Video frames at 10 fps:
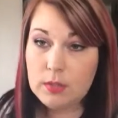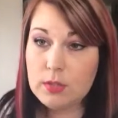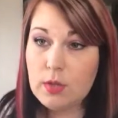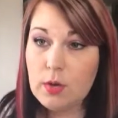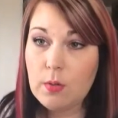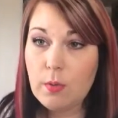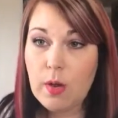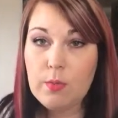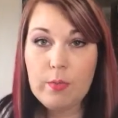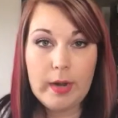So
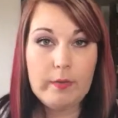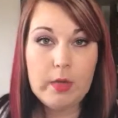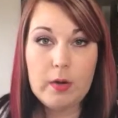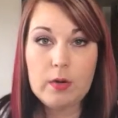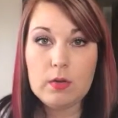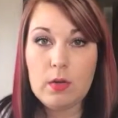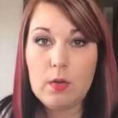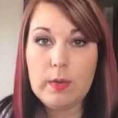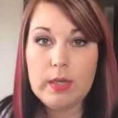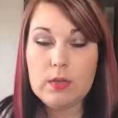whatever your
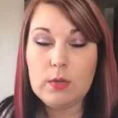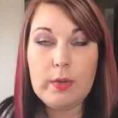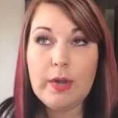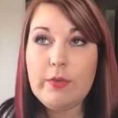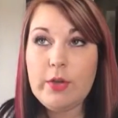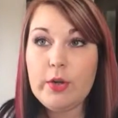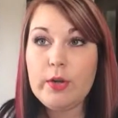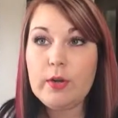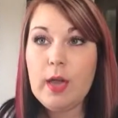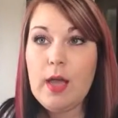goal is, or whatever
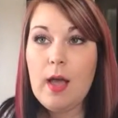your